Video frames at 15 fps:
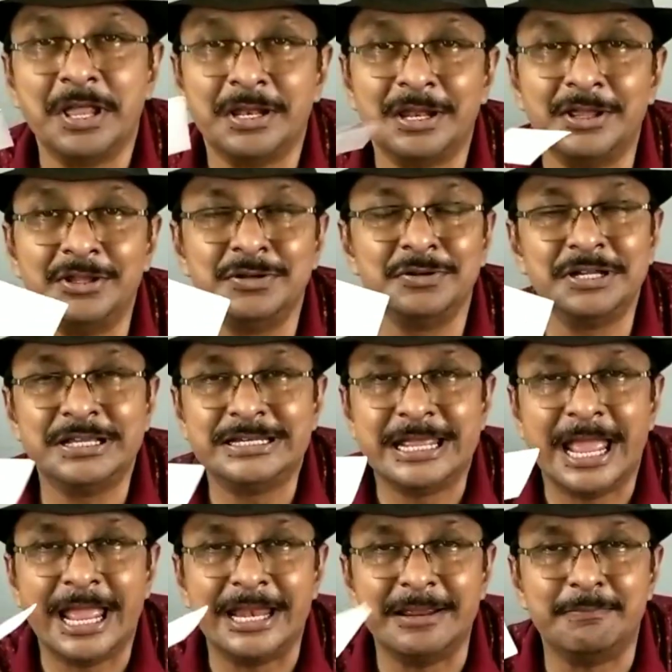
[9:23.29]
Now, you need
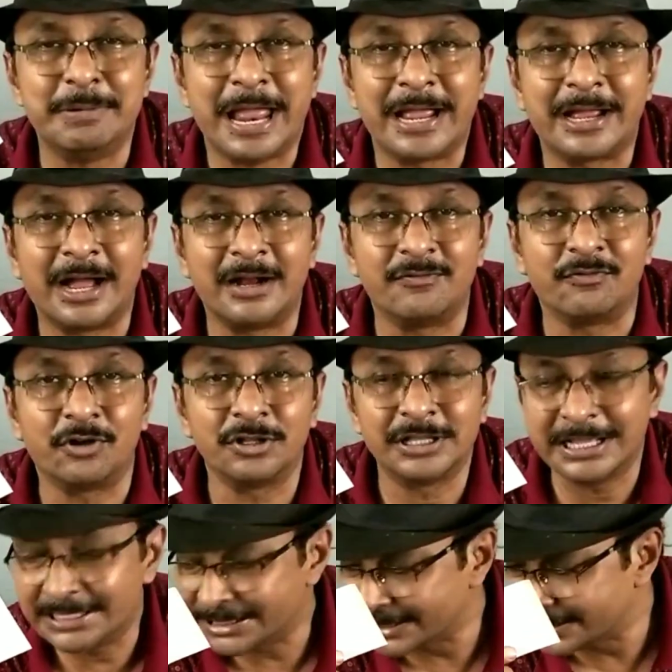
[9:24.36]
any blank card for
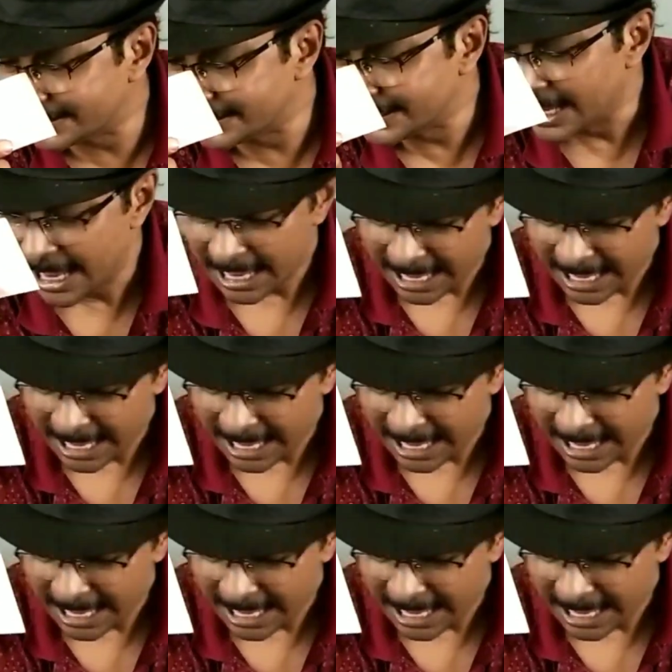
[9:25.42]
this,